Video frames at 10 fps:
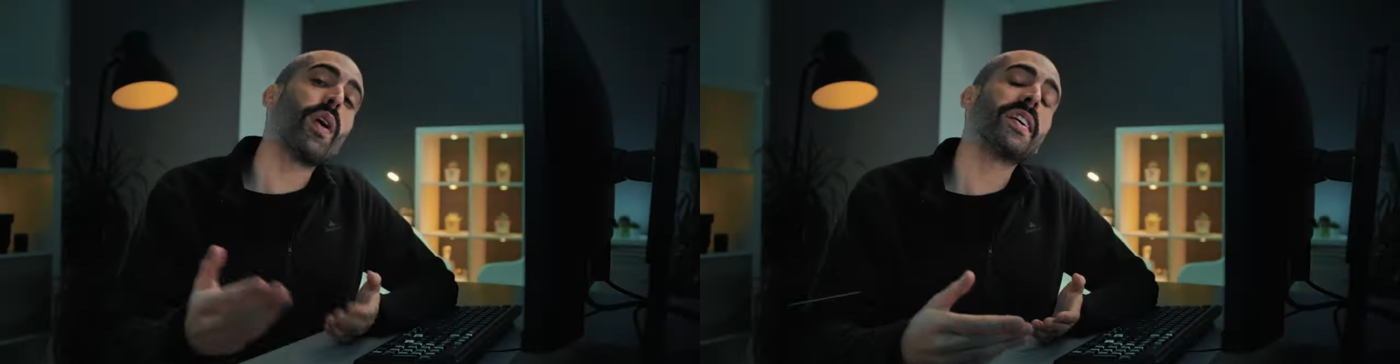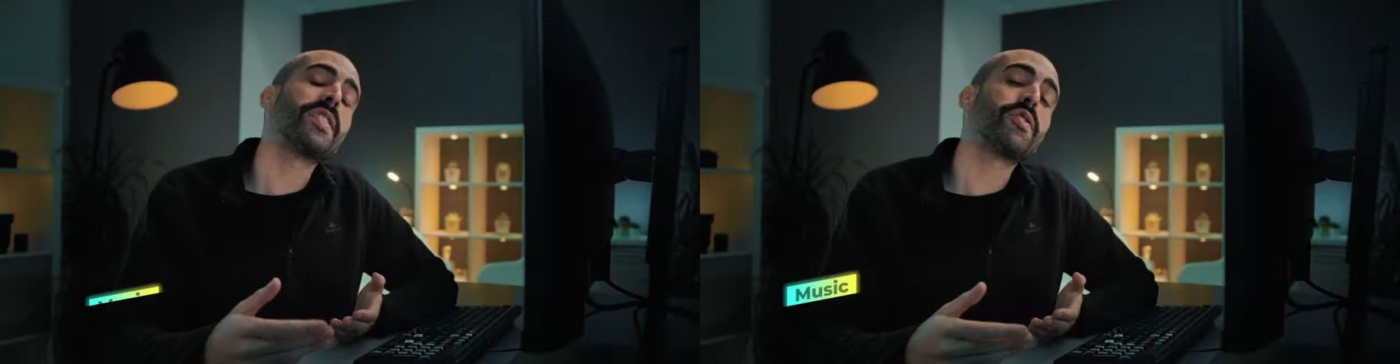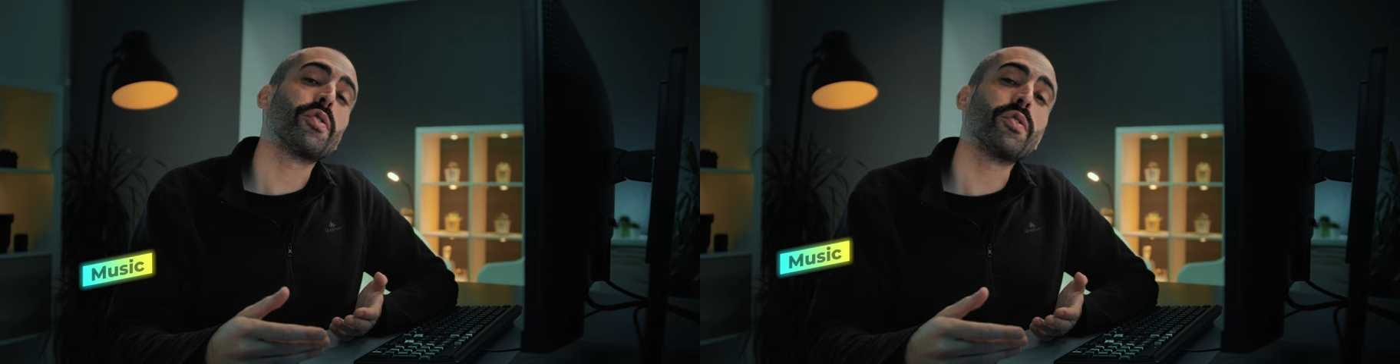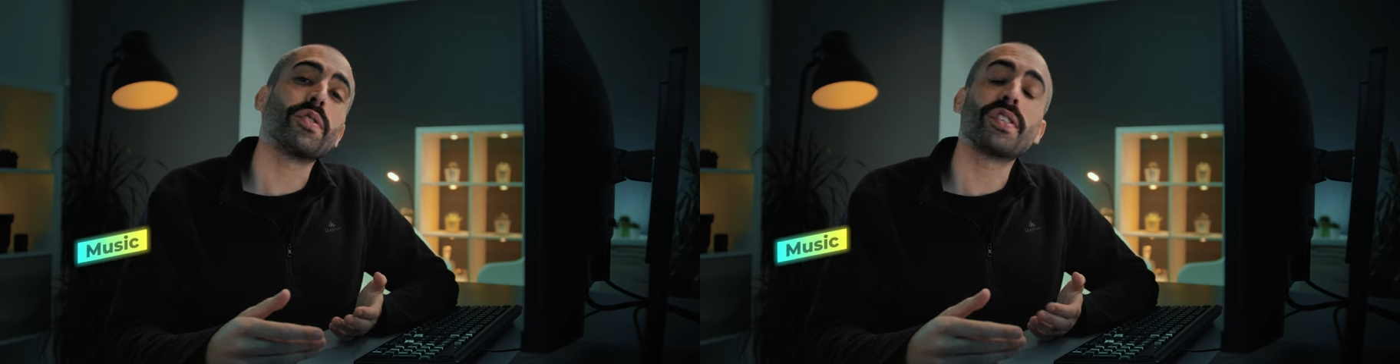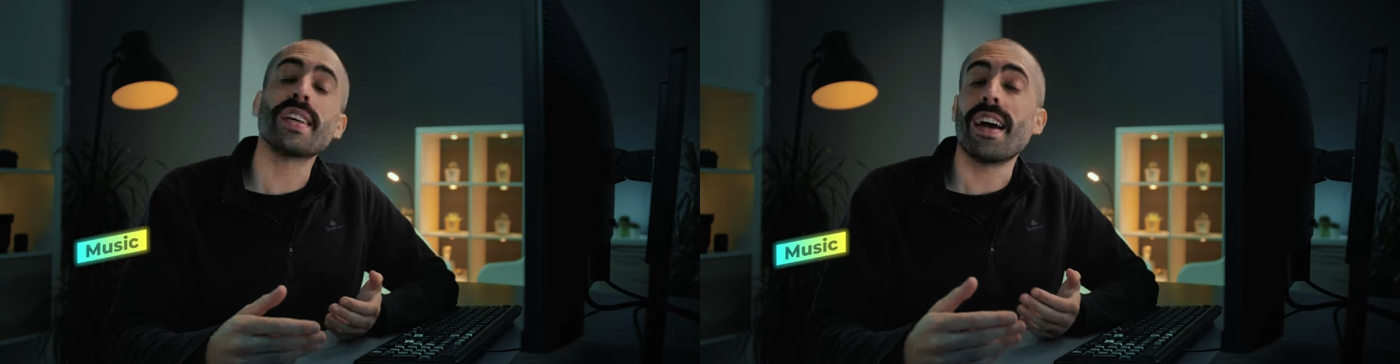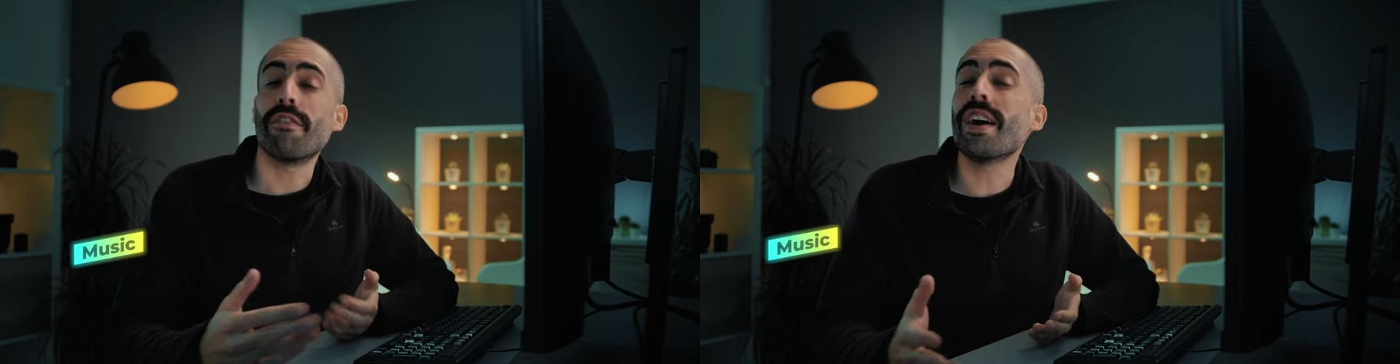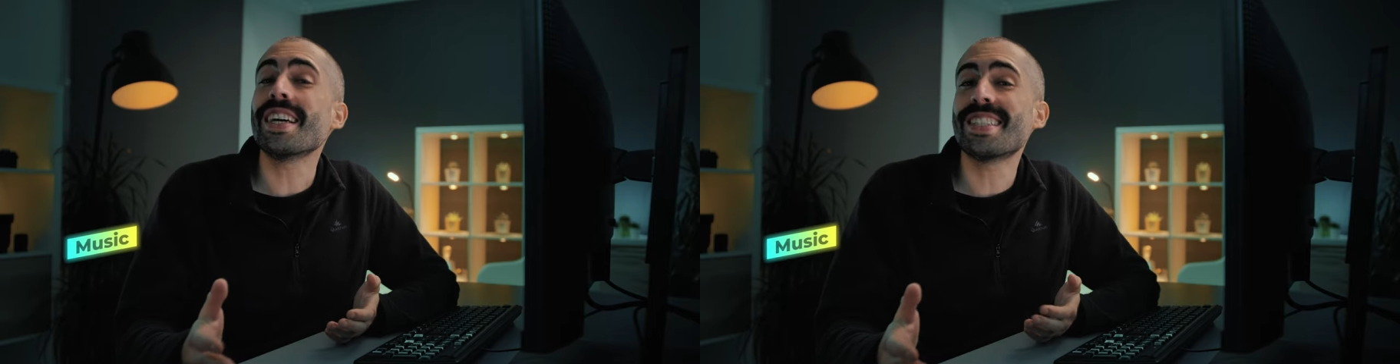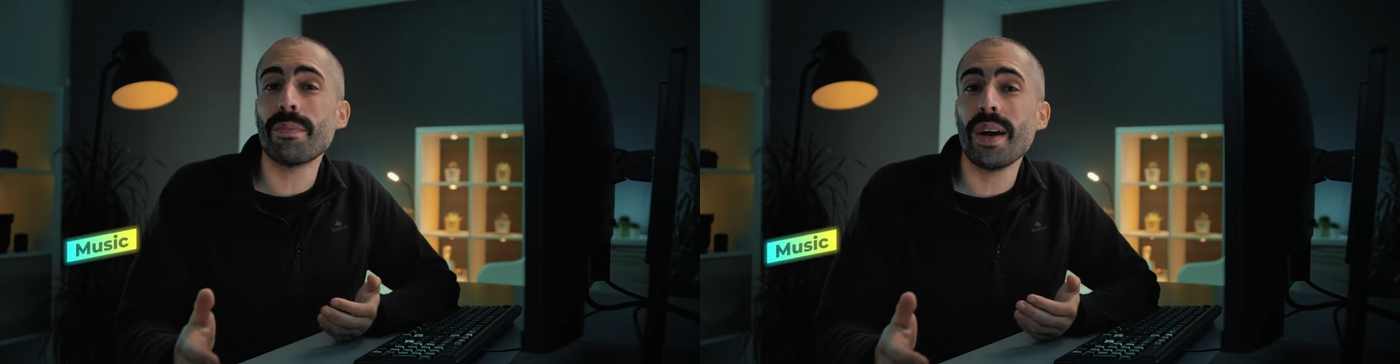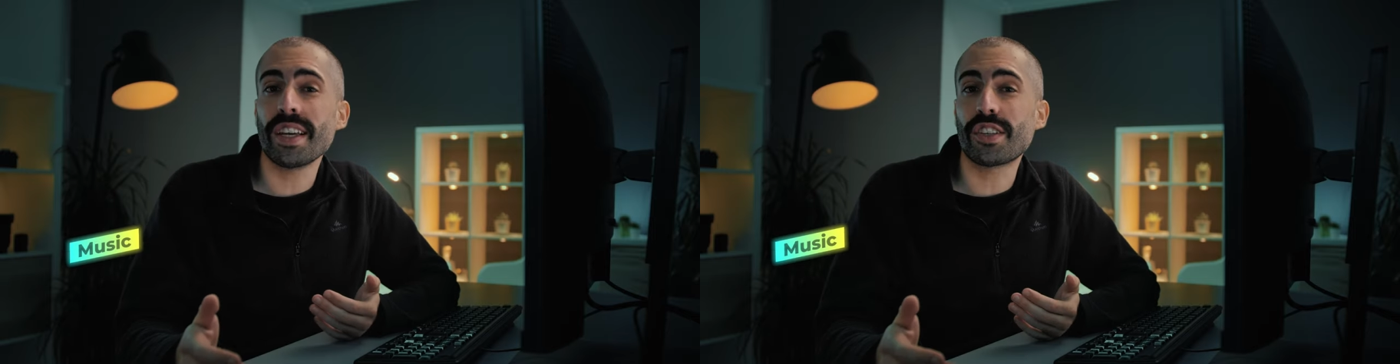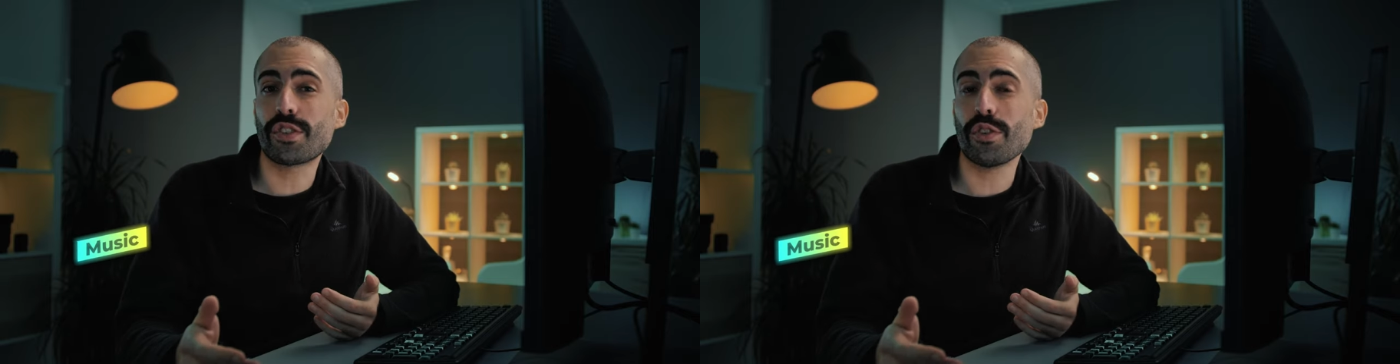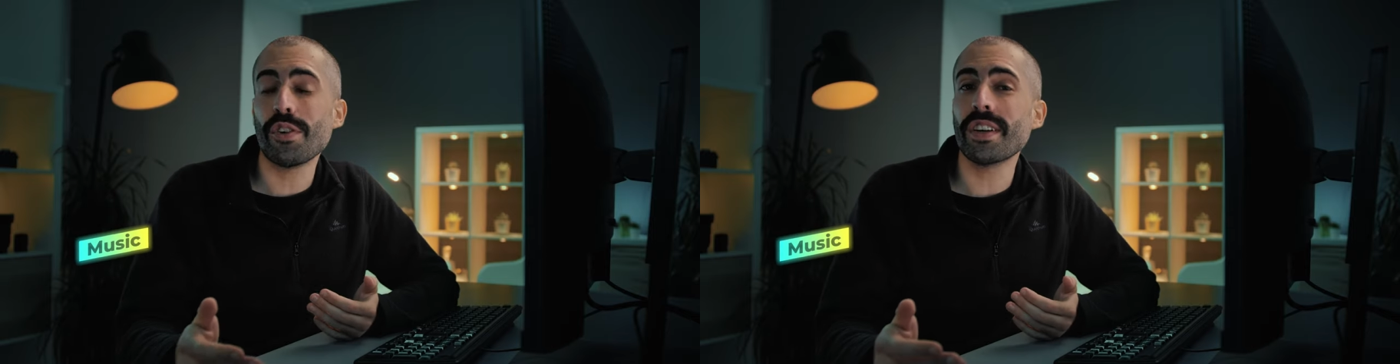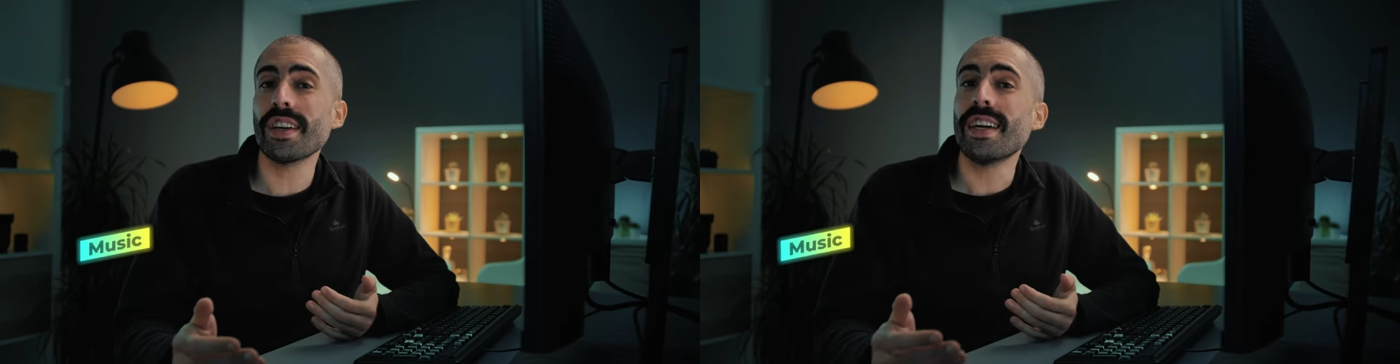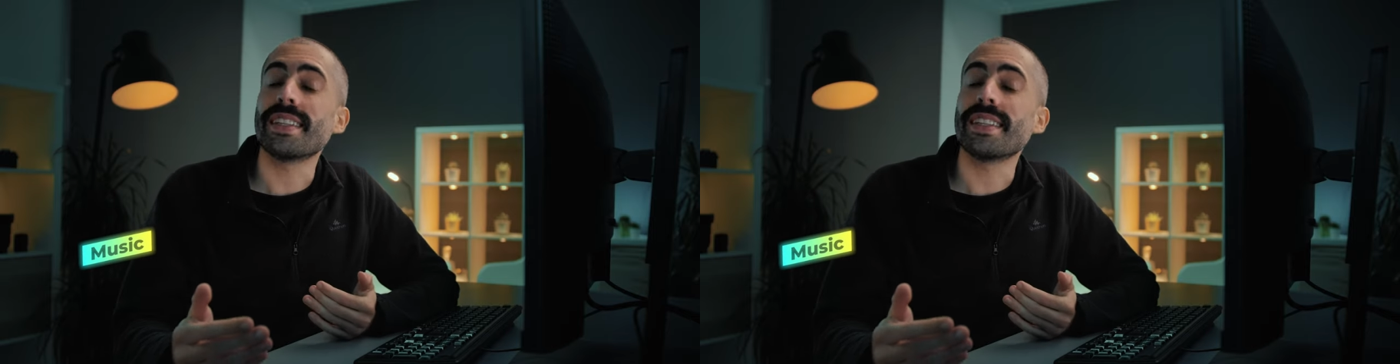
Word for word: wanted to use a very dramatic song